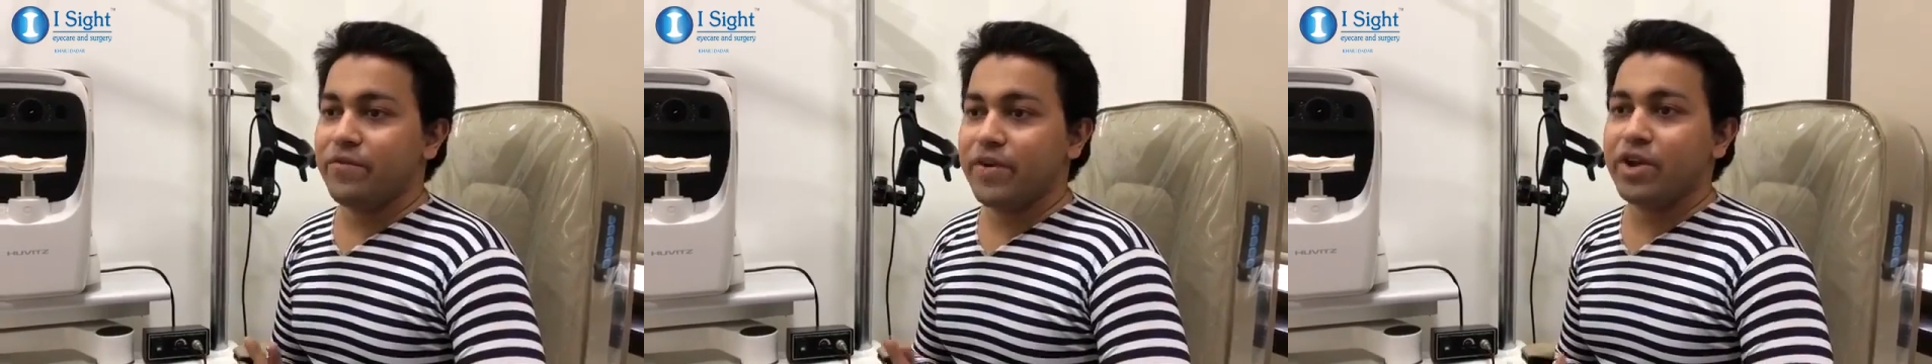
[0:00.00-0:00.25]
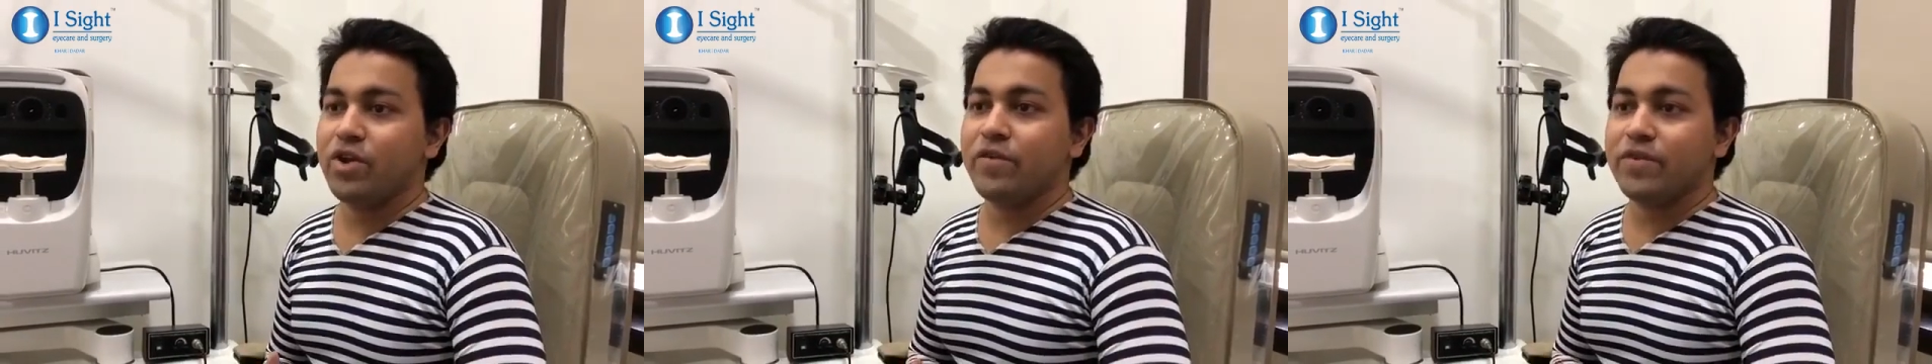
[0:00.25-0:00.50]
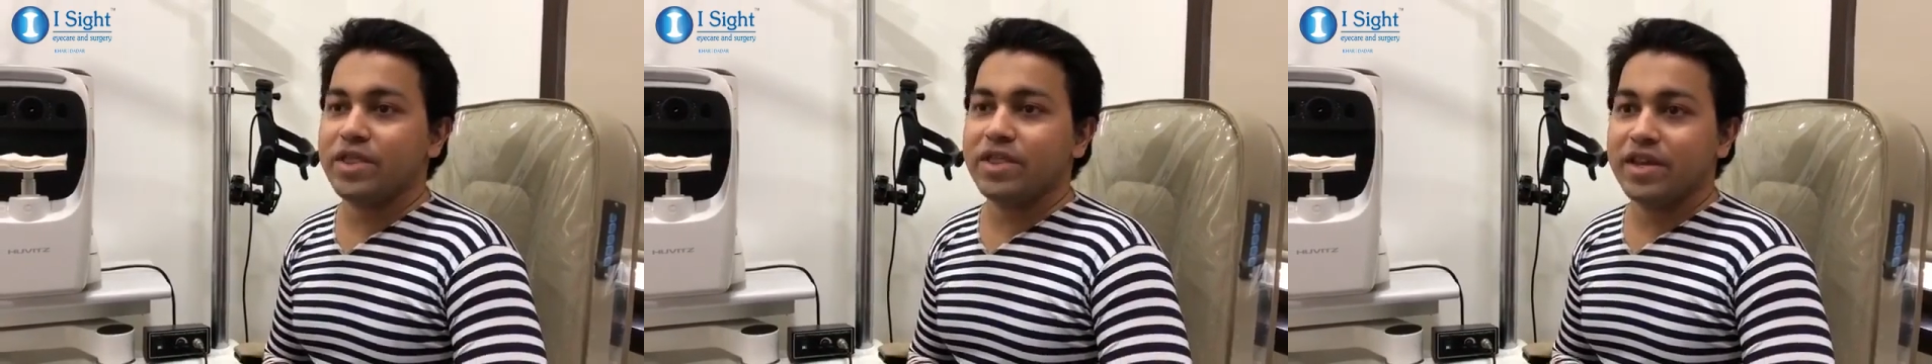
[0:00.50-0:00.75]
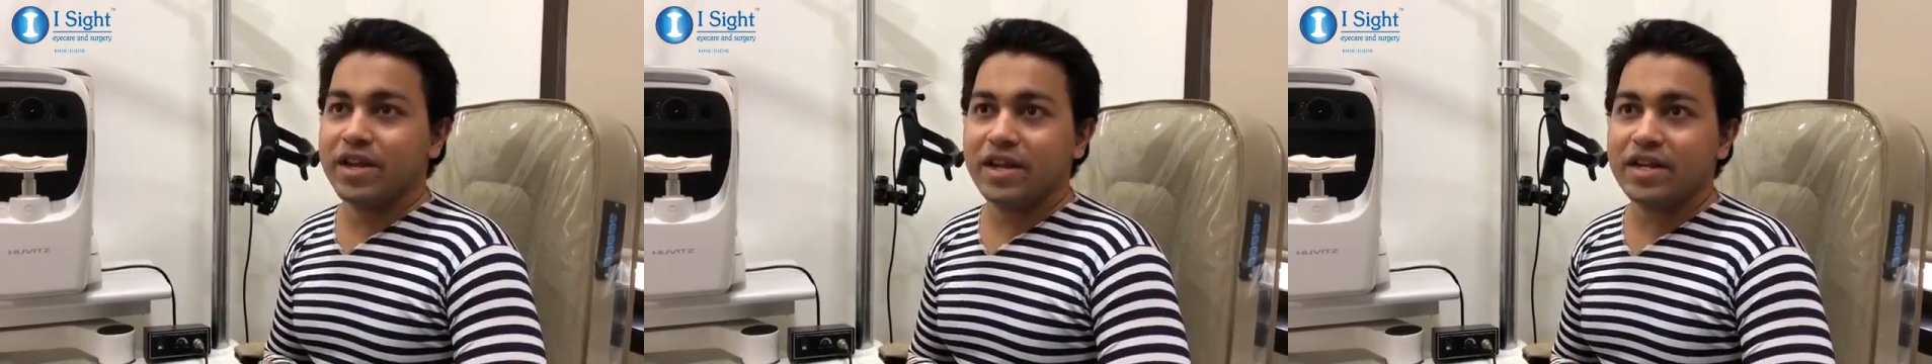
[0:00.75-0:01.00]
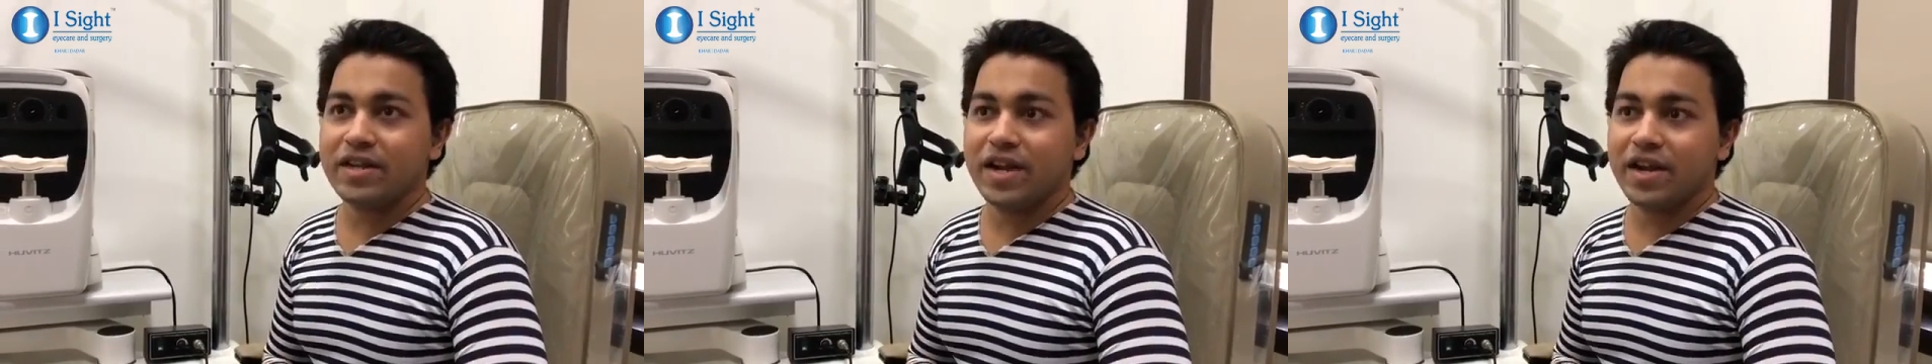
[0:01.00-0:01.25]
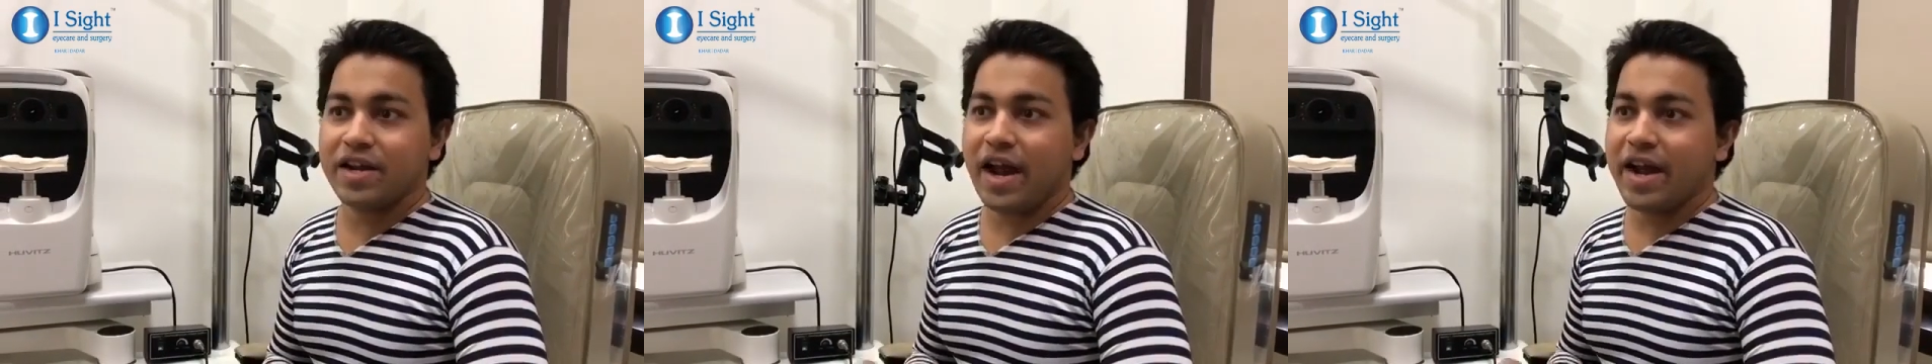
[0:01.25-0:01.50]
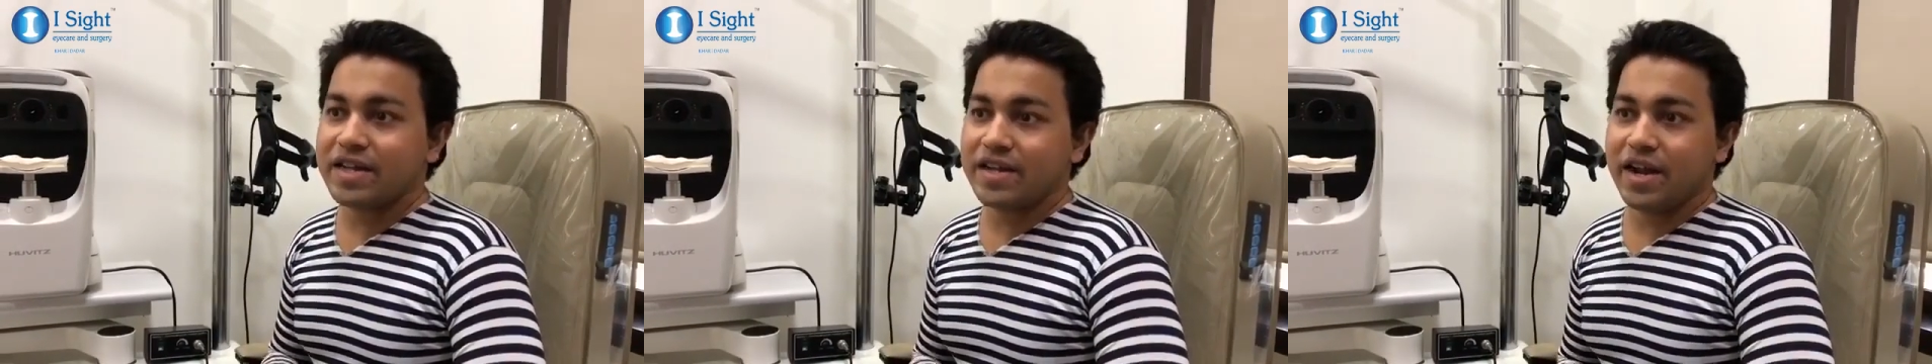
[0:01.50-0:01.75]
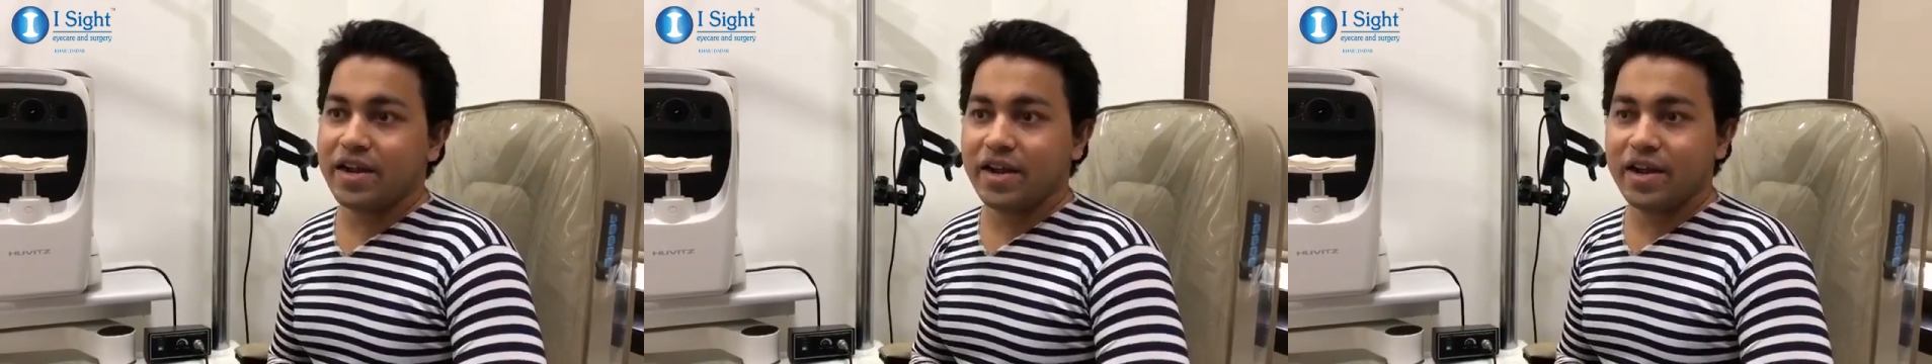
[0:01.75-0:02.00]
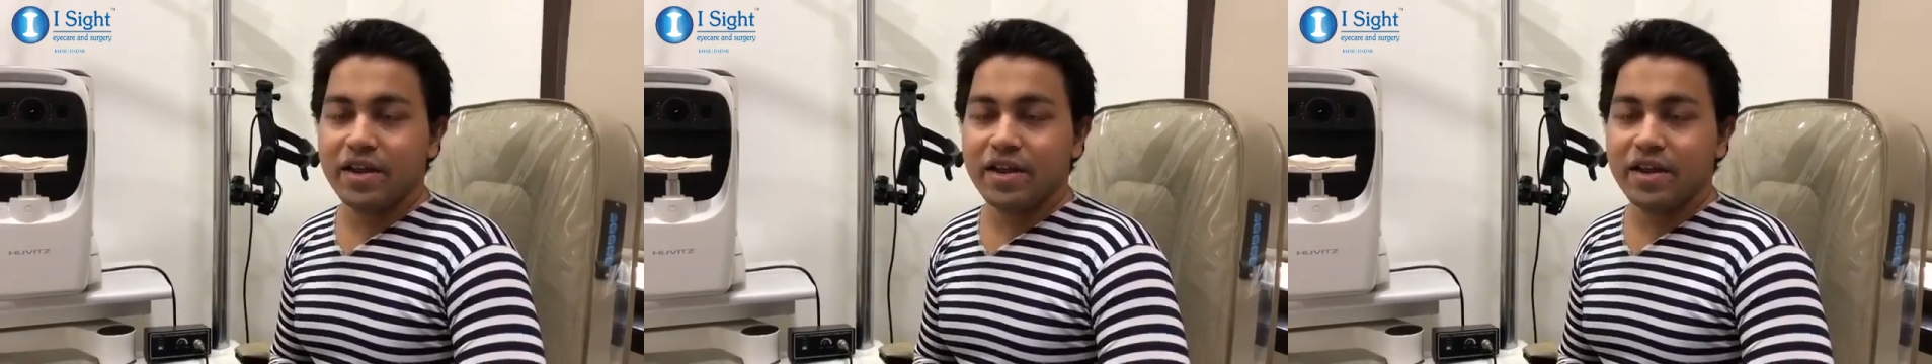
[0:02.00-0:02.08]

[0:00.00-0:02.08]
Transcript: when you are with Nikhil sir in eyesight